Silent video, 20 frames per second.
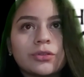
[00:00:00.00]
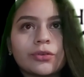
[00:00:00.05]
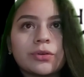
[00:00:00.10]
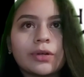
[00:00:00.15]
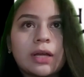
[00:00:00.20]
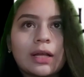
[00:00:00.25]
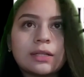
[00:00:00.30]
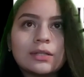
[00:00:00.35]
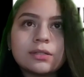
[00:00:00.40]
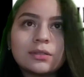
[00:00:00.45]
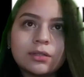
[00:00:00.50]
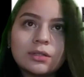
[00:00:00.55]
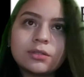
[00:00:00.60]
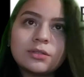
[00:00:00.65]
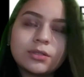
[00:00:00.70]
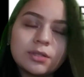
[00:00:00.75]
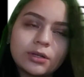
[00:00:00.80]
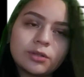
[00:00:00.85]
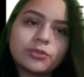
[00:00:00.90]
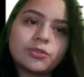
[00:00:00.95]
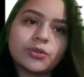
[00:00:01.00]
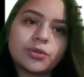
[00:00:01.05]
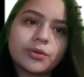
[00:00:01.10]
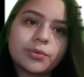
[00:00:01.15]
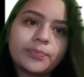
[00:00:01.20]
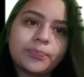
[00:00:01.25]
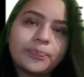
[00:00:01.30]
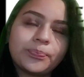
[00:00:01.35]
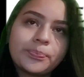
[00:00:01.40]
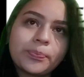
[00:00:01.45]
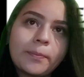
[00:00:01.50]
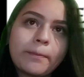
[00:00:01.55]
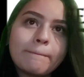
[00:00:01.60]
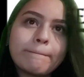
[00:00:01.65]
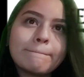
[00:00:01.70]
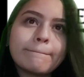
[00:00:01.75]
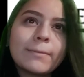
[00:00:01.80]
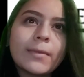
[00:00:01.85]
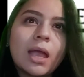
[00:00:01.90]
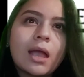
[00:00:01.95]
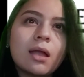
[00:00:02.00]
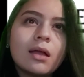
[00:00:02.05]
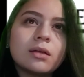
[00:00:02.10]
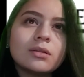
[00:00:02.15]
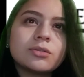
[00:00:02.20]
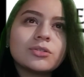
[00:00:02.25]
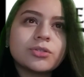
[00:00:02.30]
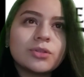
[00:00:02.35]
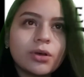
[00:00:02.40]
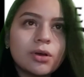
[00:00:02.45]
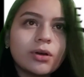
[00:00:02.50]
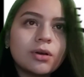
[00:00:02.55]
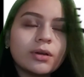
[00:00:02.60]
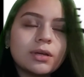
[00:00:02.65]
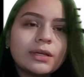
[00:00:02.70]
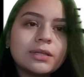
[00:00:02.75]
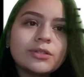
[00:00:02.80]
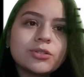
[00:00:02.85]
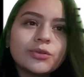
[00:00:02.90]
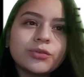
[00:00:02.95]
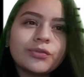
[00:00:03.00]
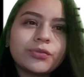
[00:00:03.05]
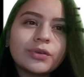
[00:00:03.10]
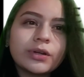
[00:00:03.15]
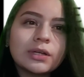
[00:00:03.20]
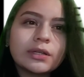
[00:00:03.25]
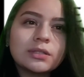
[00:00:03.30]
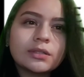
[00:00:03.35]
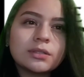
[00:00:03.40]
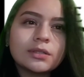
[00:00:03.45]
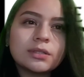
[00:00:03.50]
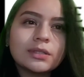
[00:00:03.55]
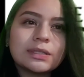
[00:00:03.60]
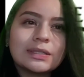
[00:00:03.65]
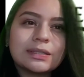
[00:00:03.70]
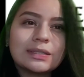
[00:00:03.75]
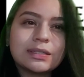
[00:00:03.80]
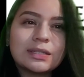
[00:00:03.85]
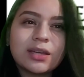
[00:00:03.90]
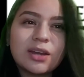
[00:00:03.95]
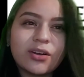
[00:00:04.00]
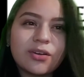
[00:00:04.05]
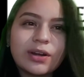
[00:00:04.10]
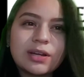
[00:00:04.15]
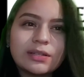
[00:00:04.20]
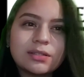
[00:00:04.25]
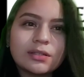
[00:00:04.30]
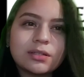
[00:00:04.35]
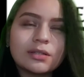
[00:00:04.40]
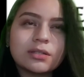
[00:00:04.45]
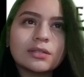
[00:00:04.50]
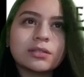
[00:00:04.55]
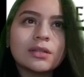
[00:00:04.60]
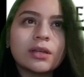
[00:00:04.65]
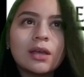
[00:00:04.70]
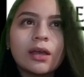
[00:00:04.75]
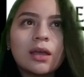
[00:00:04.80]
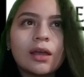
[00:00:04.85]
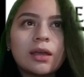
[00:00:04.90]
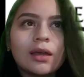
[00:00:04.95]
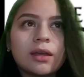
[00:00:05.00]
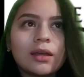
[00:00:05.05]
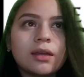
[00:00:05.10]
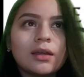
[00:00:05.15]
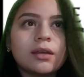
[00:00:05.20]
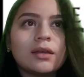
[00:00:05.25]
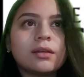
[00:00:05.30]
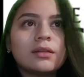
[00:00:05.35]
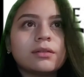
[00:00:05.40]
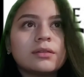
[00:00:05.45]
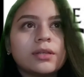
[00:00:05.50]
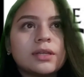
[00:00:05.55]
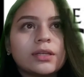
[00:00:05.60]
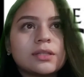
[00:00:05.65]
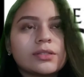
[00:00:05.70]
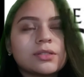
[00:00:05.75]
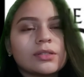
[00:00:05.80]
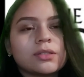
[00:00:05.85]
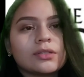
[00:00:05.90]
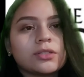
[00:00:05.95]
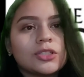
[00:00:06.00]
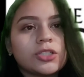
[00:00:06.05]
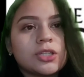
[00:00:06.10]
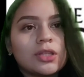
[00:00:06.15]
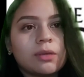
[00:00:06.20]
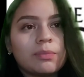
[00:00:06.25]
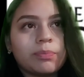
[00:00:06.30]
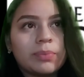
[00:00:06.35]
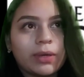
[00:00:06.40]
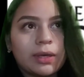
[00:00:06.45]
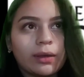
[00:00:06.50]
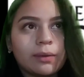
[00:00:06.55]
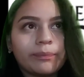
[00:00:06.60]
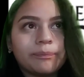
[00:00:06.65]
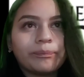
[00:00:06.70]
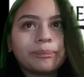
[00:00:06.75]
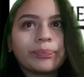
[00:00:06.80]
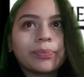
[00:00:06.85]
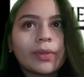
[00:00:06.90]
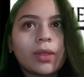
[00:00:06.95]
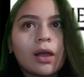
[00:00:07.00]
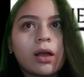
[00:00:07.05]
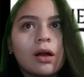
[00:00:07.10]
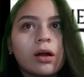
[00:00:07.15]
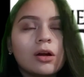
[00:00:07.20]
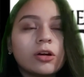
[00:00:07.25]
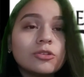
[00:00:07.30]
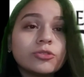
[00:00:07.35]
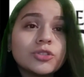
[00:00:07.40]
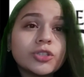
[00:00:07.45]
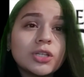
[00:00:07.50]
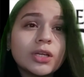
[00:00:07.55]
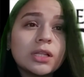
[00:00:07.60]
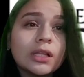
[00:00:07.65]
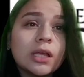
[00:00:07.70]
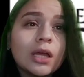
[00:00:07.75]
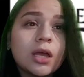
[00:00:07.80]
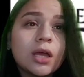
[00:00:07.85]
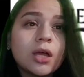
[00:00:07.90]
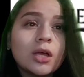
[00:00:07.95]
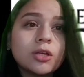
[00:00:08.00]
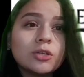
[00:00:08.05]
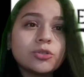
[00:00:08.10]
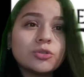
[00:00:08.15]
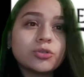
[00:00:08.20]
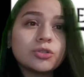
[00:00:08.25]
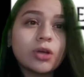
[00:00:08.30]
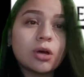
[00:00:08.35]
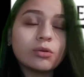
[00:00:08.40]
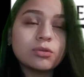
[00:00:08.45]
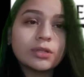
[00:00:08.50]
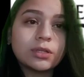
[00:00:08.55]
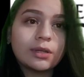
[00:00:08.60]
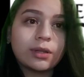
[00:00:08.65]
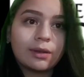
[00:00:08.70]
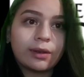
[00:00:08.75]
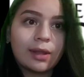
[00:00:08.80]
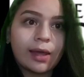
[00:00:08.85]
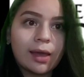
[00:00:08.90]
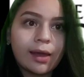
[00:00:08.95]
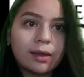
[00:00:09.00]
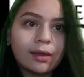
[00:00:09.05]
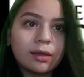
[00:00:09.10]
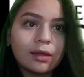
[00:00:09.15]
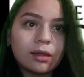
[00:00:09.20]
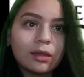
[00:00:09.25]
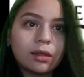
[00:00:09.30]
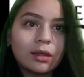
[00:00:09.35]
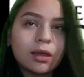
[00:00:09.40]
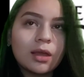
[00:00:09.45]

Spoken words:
the real estate sector. So it suffered decreases in its GDP until 2009,